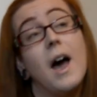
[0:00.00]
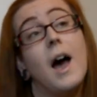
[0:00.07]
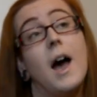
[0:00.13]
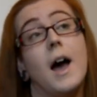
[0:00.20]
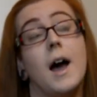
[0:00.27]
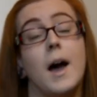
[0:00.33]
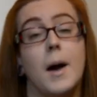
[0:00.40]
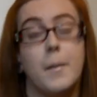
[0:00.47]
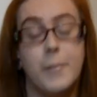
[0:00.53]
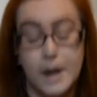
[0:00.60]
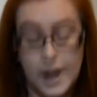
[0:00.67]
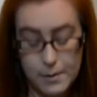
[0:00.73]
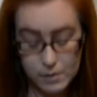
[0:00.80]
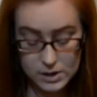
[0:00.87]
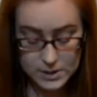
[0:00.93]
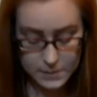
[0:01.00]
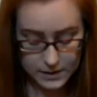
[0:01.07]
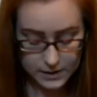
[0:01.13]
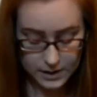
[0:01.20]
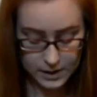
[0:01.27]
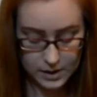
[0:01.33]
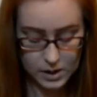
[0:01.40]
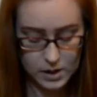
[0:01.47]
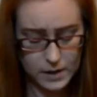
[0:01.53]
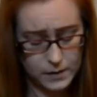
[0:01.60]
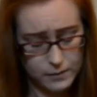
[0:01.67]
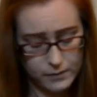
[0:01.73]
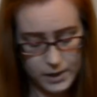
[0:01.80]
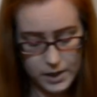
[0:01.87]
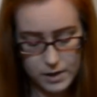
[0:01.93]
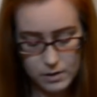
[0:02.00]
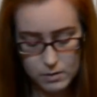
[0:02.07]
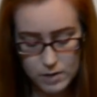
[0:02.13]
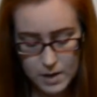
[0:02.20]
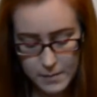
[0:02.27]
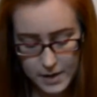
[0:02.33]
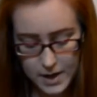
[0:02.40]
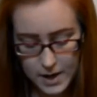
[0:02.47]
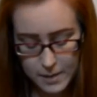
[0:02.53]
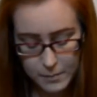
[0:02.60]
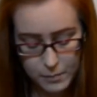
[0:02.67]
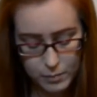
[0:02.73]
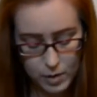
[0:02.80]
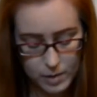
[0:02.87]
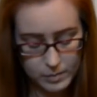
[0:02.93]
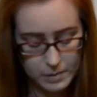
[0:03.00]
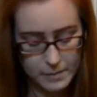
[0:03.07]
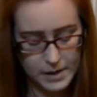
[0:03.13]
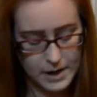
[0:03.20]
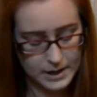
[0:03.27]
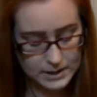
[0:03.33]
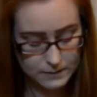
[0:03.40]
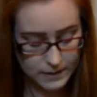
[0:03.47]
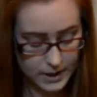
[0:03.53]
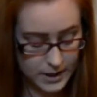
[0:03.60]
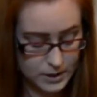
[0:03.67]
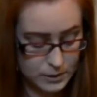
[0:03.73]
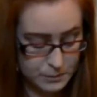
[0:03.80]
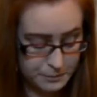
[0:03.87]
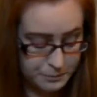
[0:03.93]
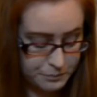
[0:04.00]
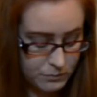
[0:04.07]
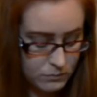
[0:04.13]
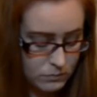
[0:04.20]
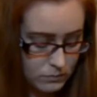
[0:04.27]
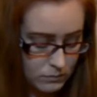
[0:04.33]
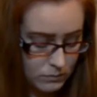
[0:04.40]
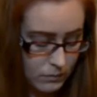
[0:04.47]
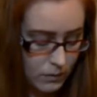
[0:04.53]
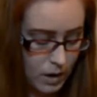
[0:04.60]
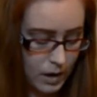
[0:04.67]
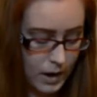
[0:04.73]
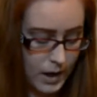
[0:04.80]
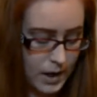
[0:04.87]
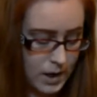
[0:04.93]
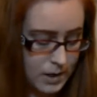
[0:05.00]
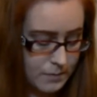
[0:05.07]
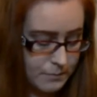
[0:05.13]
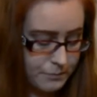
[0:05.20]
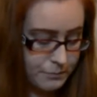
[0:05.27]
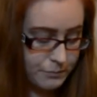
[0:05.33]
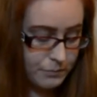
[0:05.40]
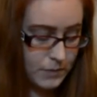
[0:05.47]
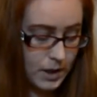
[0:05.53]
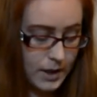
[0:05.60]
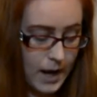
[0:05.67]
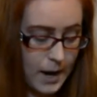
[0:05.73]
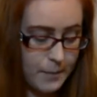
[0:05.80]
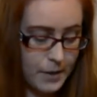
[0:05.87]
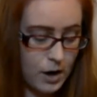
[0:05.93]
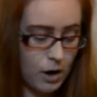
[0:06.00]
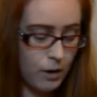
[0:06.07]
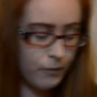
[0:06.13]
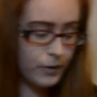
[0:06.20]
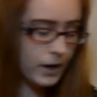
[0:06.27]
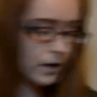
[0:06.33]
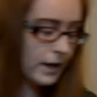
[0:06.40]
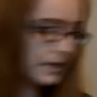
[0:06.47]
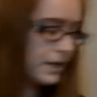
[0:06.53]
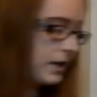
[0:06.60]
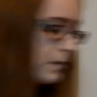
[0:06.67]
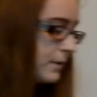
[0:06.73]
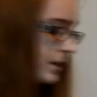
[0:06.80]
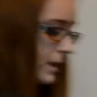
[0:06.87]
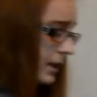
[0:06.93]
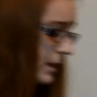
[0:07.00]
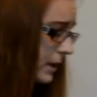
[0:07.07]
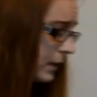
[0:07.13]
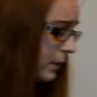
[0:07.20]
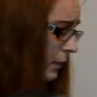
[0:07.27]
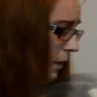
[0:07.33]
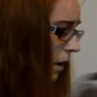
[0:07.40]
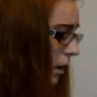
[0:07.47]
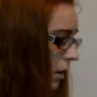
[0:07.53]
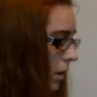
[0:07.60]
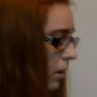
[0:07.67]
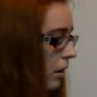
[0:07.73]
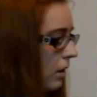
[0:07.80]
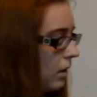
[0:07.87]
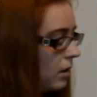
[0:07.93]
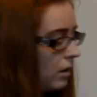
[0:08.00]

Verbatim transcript: Um, but I will explain that in another video coming up, probably my next video. Um, yeah, but hopefully I'll get to use these soon.